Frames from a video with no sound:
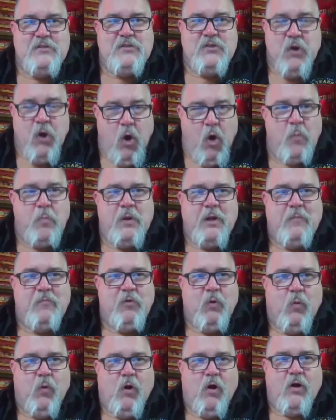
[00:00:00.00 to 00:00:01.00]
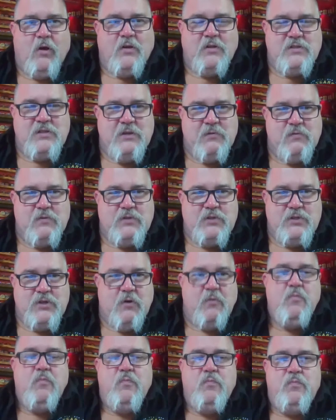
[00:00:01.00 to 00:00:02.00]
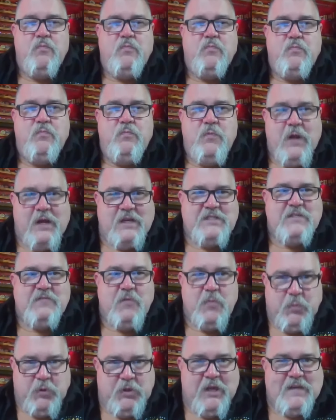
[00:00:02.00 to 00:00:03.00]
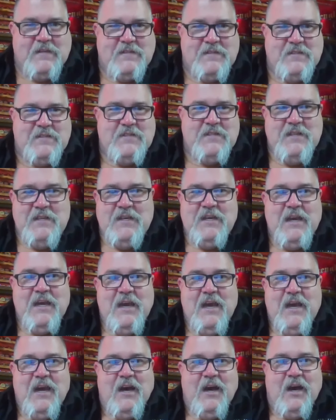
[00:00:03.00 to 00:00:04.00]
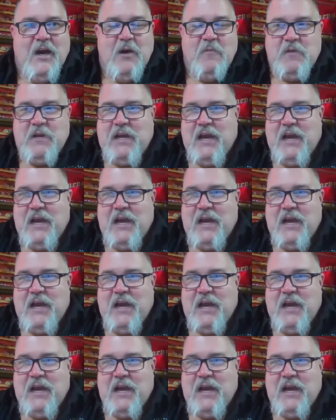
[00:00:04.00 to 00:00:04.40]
to open up the walls. It was so nice of a place. Um, the